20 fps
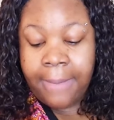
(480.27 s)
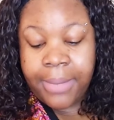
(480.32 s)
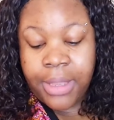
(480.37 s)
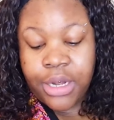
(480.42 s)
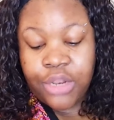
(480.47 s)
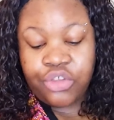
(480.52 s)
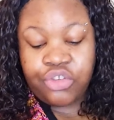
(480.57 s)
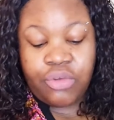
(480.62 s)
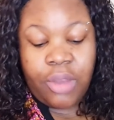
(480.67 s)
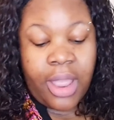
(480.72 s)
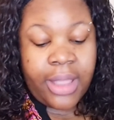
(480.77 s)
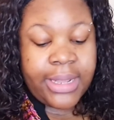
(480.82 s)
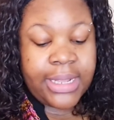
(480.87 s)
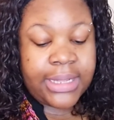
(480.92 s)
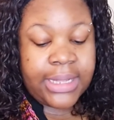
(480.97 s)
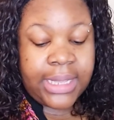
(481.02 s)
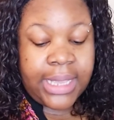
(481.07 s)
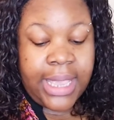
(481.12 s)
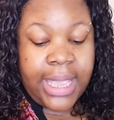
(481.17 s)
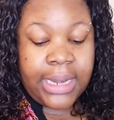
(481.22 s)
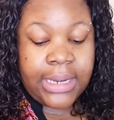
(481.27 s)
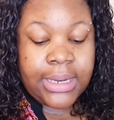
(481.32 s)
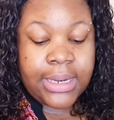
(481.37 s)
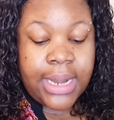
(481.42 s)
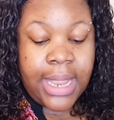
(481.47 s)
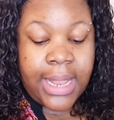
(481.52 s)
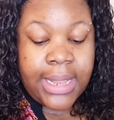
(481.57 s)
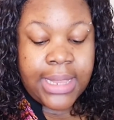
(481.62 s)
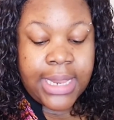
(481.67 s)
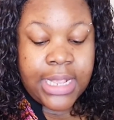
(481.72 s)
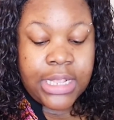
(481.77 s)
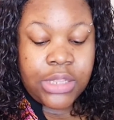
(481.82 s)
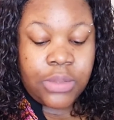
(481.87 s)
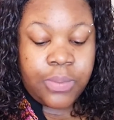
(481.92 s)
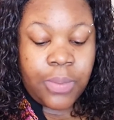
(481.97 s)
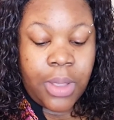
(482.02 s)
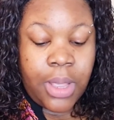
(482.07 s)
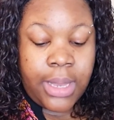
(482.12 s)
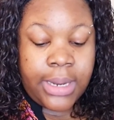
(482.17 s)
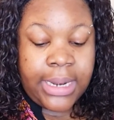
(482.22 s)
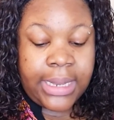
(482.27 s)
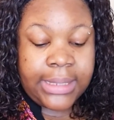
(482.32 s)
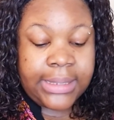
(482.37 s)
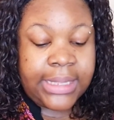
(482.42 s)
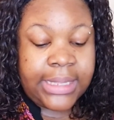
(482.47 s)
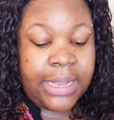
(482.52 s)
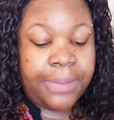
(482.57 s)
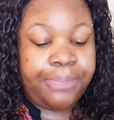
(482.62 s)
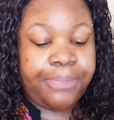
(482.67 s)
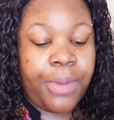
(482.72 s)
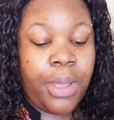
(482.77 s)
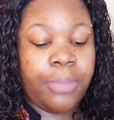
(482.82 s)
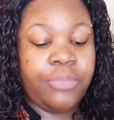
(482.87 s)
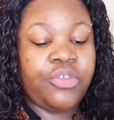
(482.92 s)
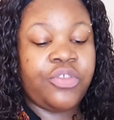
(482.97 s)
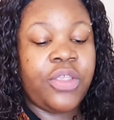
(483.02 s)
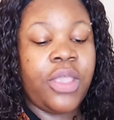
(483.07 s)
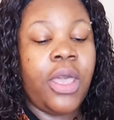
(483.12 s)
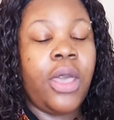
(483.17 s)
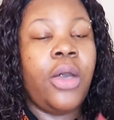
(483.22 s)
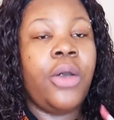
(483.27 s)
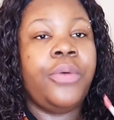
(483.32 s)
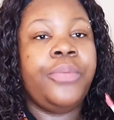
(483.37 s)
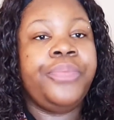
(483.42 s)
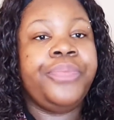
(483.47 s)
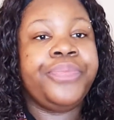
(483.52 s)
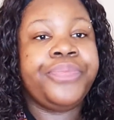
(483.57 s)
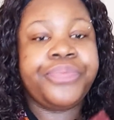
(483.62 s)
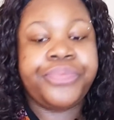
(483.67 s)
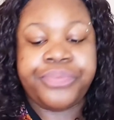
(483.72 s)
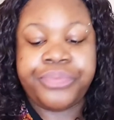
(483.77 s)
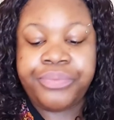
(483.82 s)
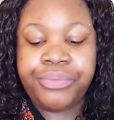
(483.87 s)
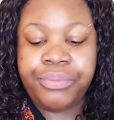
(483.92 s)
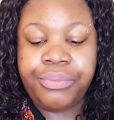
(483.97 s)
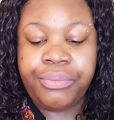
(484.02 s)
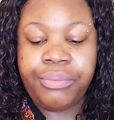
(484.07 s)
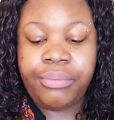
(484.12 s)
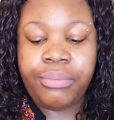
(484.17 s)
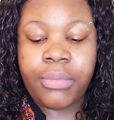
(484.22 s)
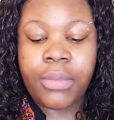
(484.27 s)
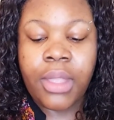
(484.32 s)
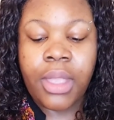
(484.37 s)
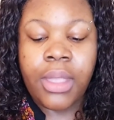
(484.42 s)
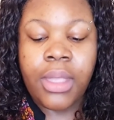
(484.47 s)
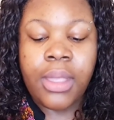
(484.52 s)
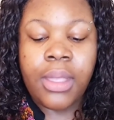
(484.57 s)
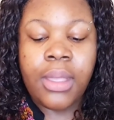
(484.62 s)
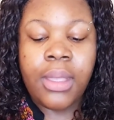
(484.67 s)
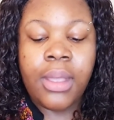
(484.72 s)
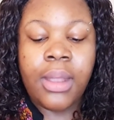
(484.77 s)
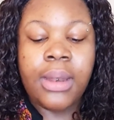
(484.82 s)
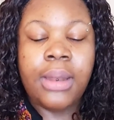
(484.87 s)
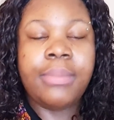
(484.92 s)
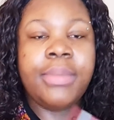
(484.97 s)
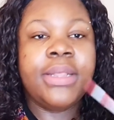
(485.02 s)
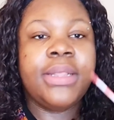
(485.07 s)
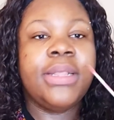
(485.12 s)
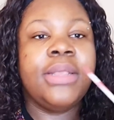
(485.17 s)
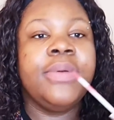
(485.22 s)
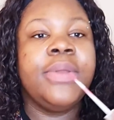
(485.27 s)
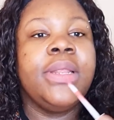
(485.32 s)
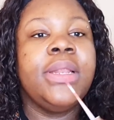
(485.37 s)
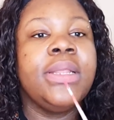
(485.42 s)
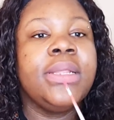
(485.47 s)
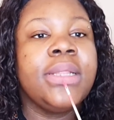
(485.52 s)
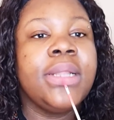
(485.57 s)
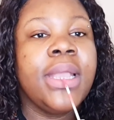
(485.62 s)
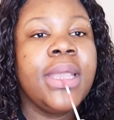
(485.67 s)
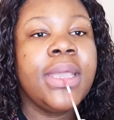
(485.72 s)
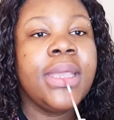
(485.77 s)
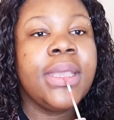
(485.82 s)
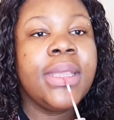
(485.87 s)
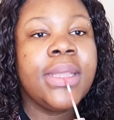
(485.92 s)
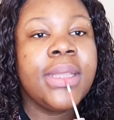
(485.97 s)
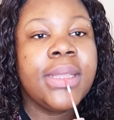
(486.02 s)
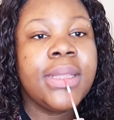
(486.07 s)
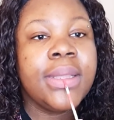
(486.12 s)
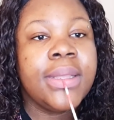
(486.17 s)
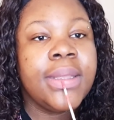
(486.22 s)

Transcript: I'm going to try this again. And this one, like I said, Bombshell. Let me see what it looks like.